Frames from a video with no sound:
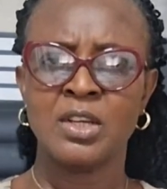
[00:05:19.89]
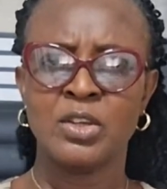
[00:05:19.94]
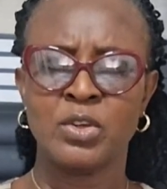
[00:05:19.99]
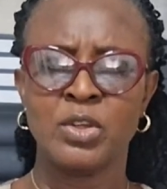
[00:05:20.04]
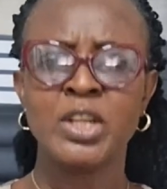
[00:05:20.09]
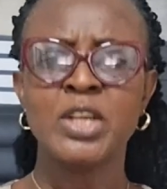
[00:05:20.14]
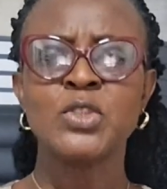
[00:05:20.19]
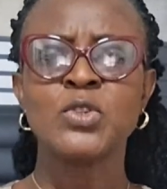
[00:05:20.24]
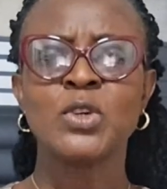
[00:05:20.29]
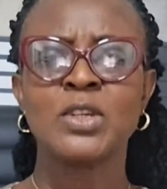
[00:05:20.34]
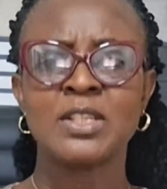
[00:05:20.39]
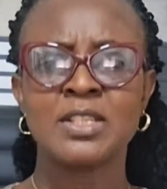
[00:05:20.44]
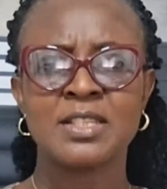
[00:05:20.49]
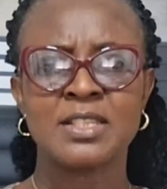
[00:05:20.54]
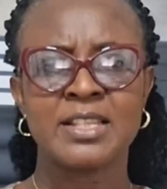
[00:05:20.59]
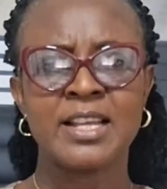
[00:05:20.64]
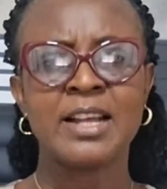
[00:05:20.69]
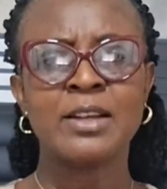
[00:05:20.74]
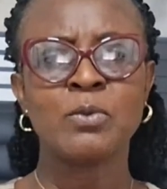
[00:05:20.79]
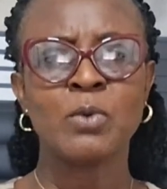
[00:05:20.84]
You need to
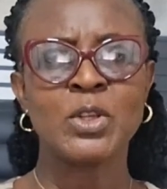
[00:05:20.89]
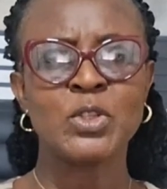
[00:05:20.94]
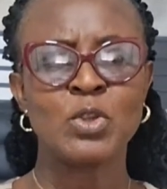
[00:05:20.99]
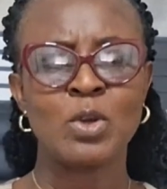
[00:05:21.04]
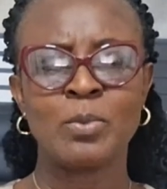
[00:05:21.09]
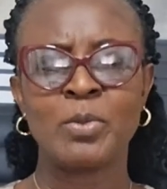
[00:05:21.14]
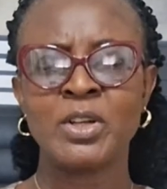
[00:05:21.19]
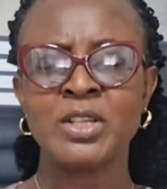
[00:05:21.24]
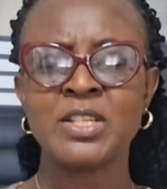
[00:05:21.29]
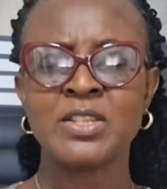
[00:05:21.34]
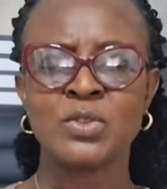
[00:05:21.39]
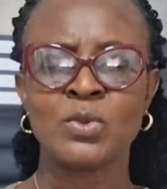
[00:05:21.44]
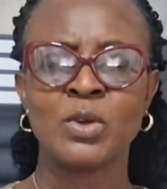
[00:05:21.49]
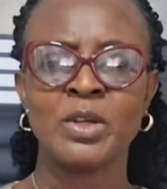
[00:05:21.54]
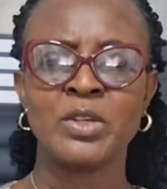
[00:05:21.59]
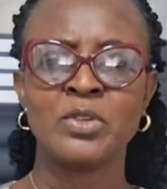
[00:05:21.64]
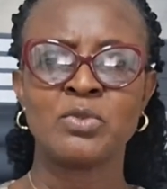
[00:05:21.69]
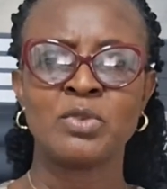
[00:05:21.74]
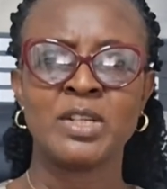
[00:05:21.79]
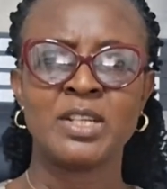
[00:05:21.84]
understand what your body is
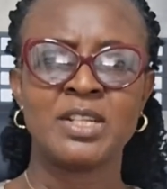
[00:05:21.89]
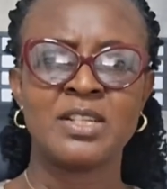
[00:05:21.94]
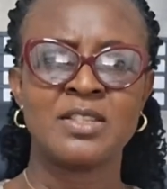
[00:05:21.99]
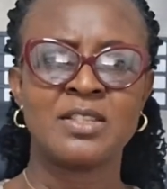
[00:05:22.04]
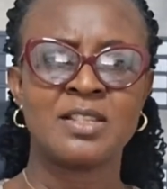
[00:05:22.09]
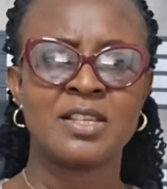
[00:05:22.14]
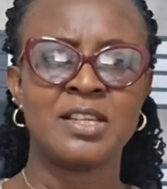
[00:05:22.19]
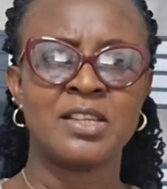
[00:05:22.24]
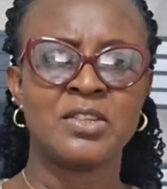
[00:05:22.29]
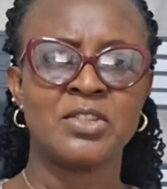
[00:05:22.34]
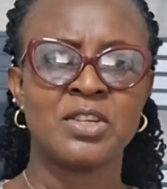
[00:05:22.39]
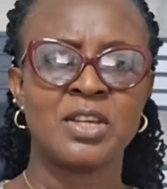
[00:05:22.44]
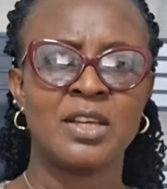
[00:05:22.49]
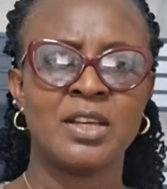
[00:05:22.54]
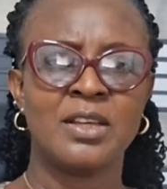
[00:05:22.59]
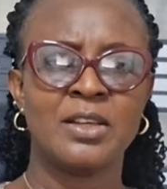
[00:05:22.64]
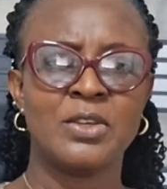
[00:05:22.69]
going through in this stage.